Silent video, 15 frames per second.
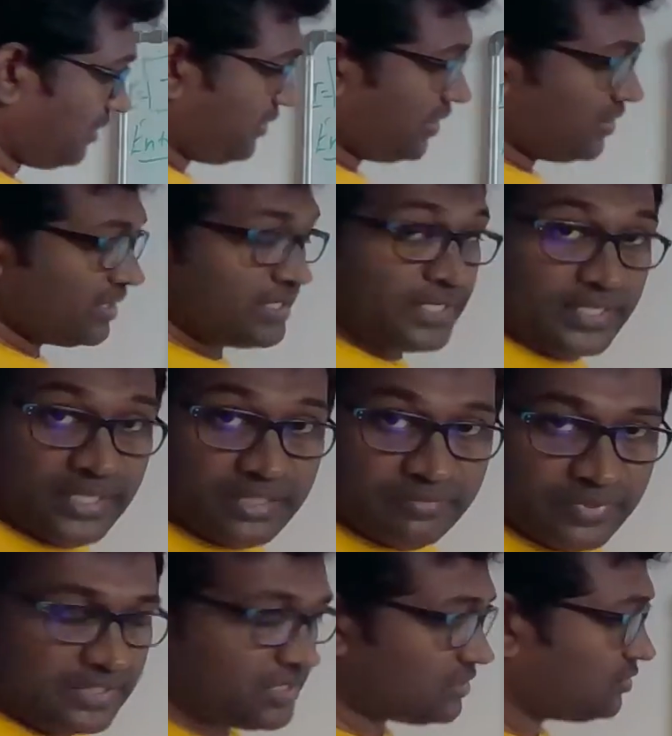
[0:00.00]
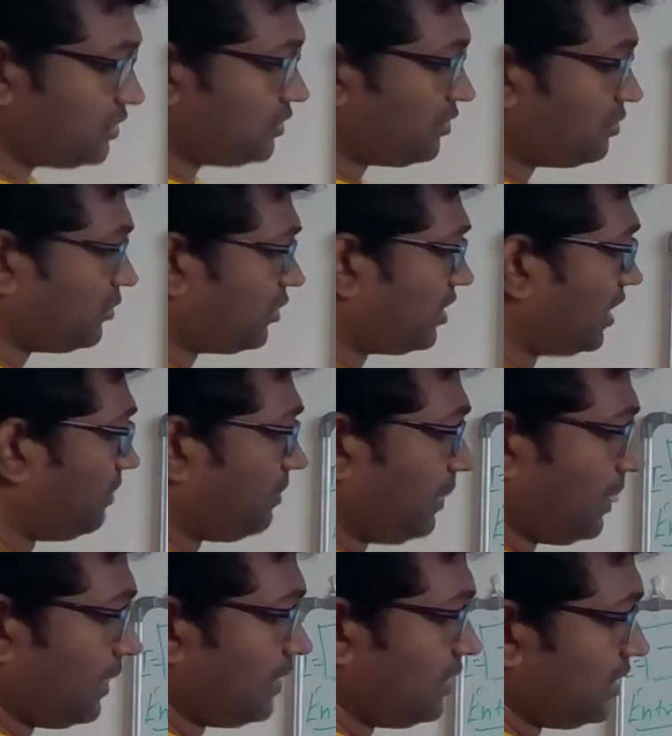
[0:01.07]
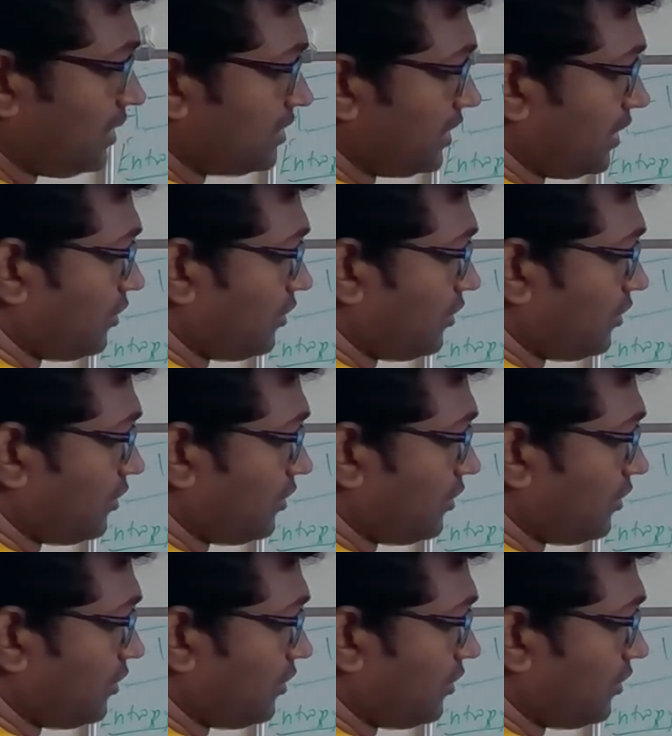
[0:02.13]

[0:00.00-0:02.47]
and we already did it, we'll just do it one more time. The